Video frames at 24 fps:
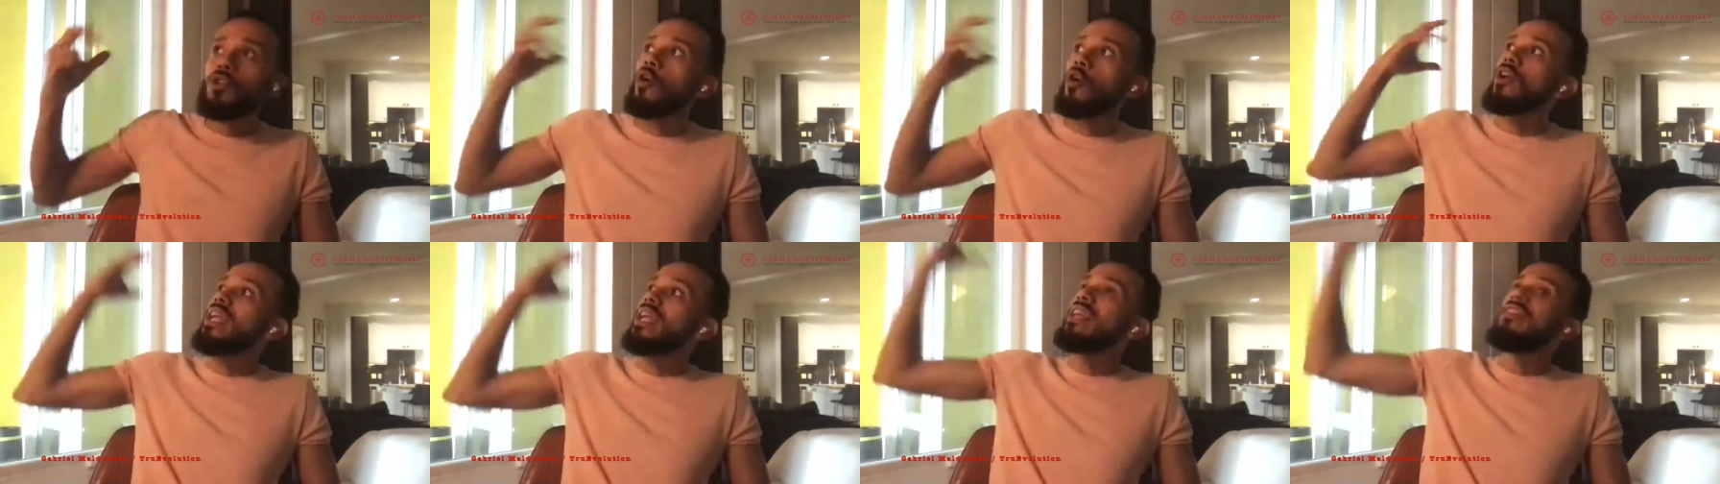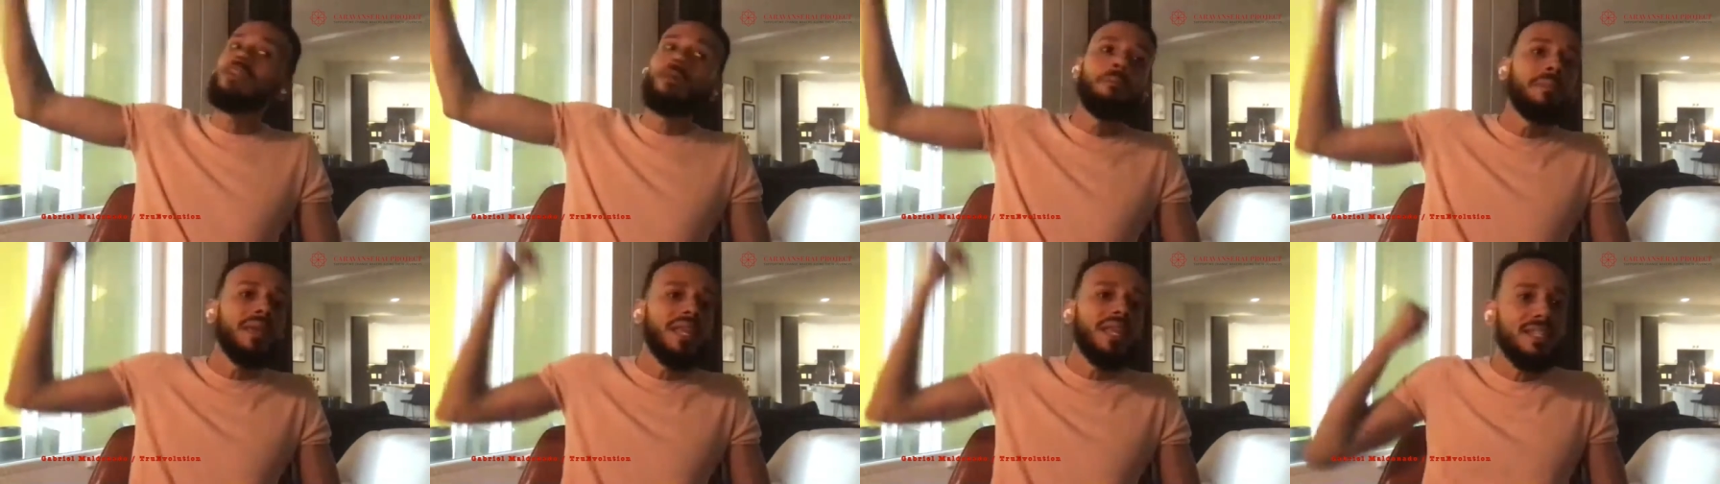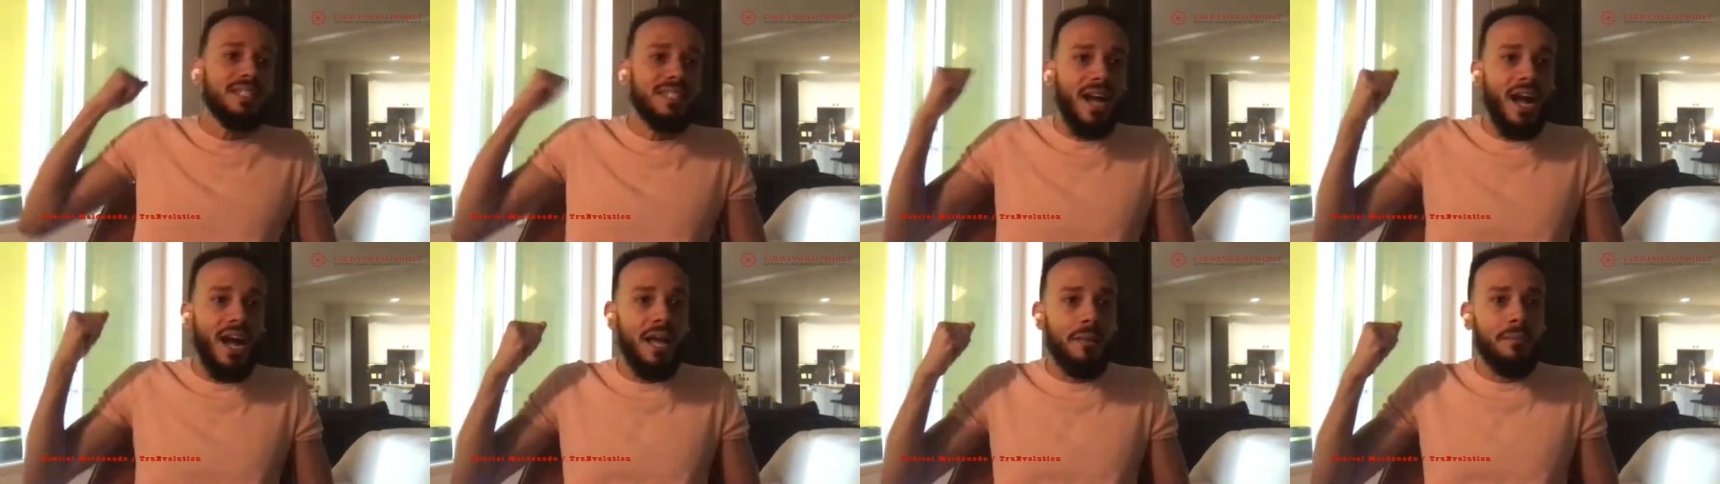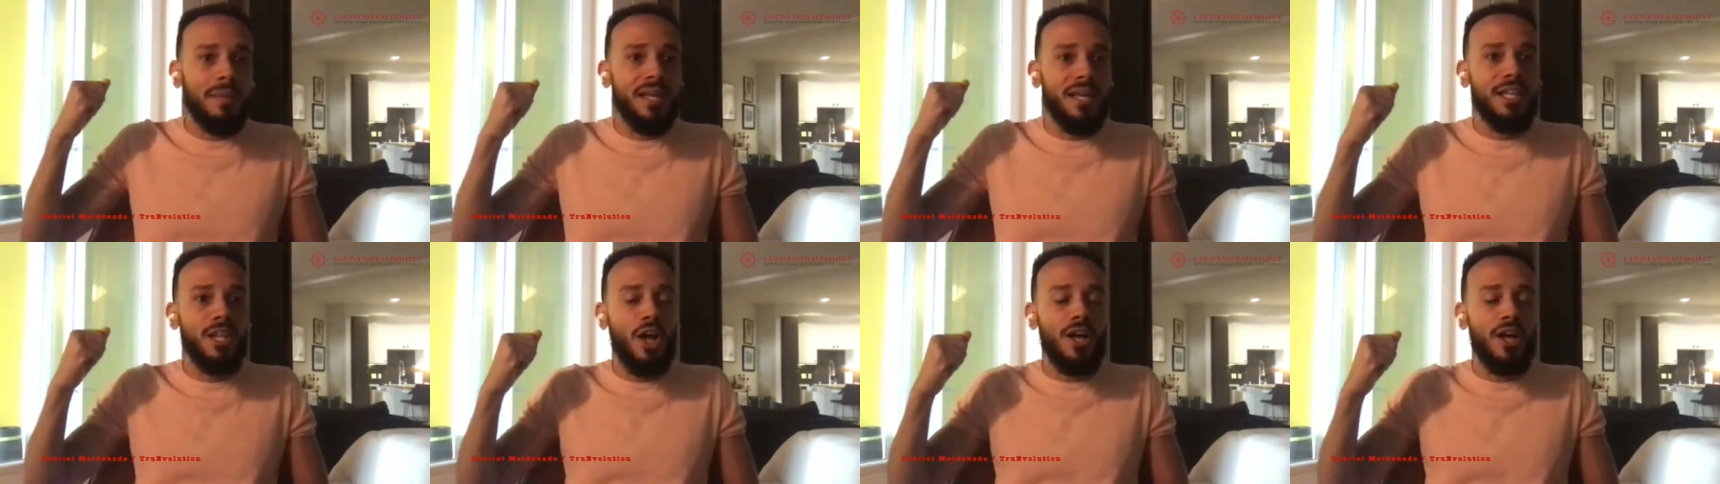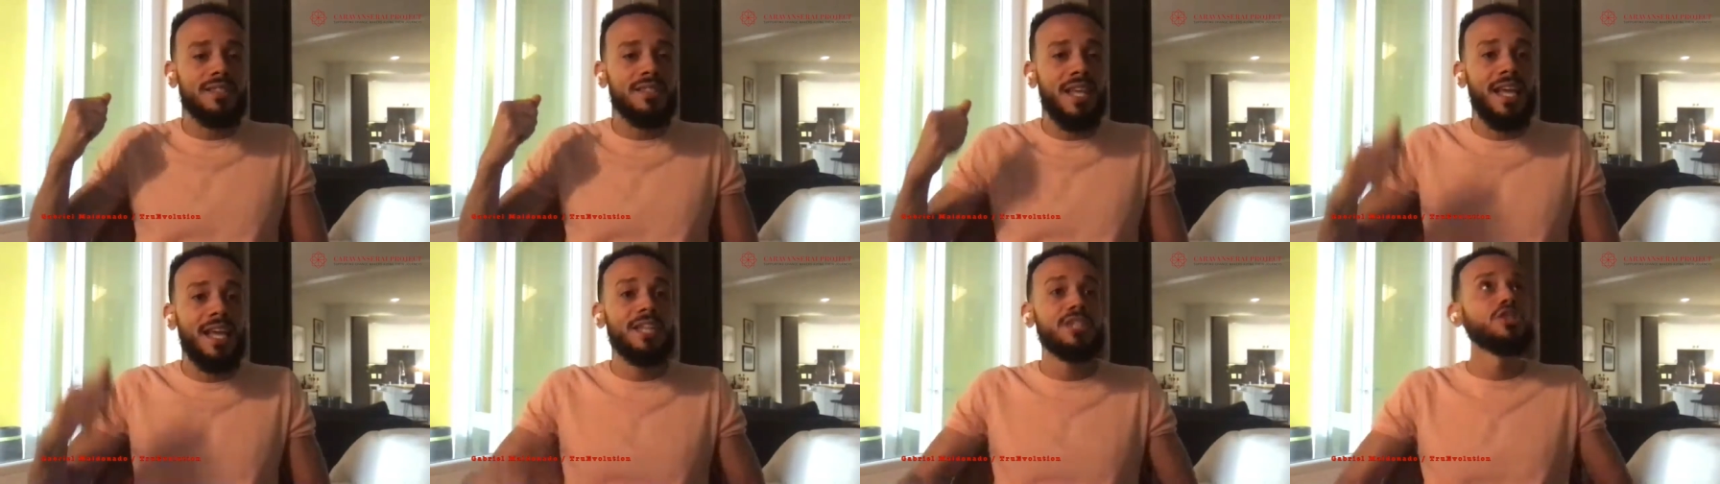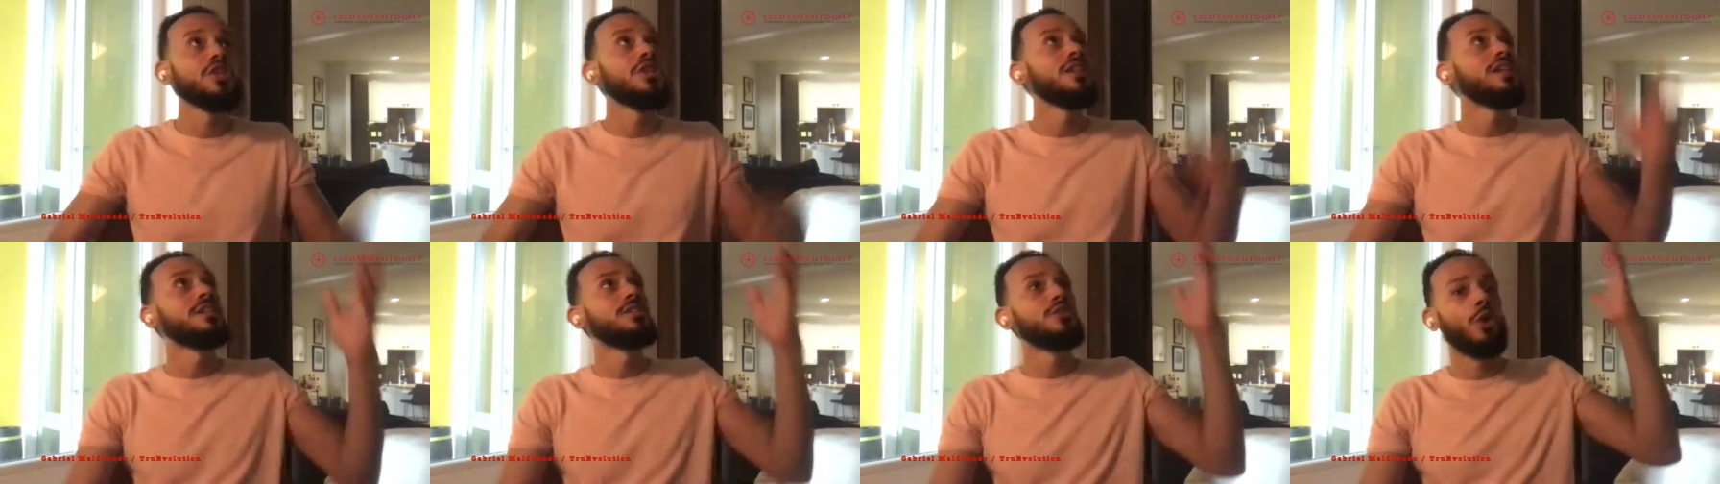In the Meantime in Los
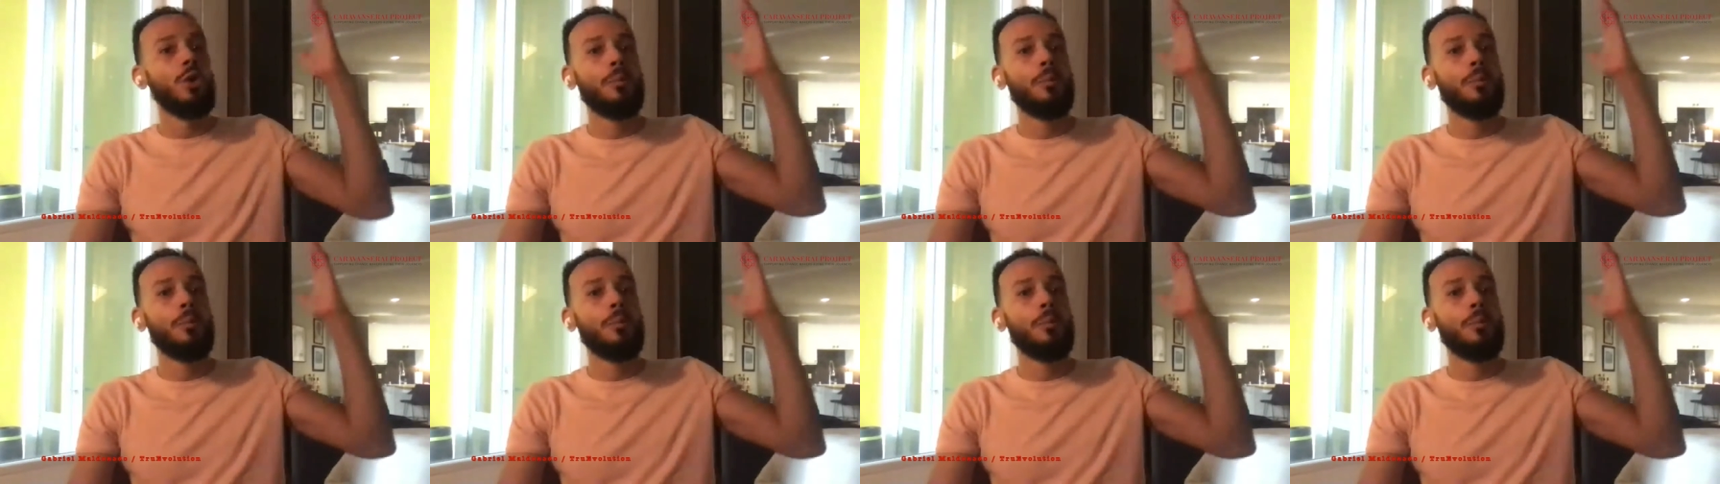Angeles,